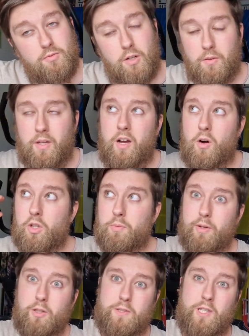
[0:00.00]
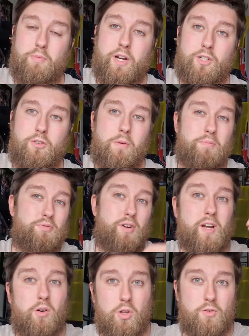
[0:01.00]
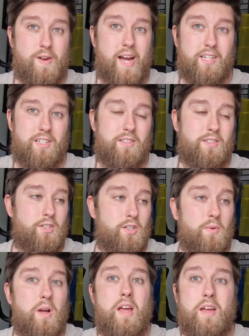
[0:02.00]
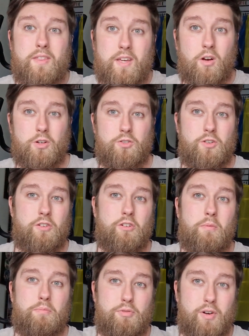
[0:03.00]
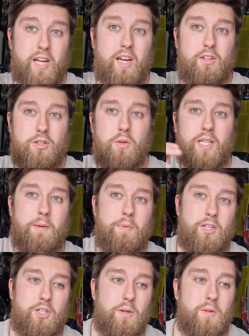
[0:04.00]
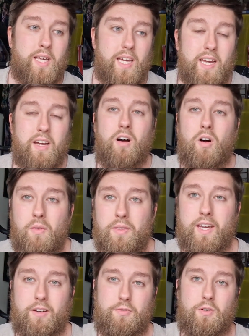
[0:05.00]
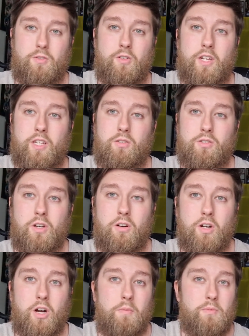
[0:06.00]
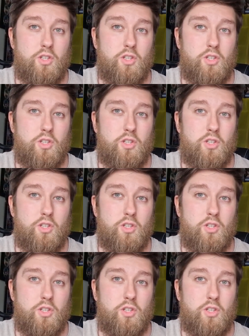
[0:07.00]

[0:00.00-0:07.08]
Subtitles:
well, all the build-up to the British Grand Prix, all the reaction to the Austrian Grand Prix, do keep it tuned here on the F1Chronicle.com.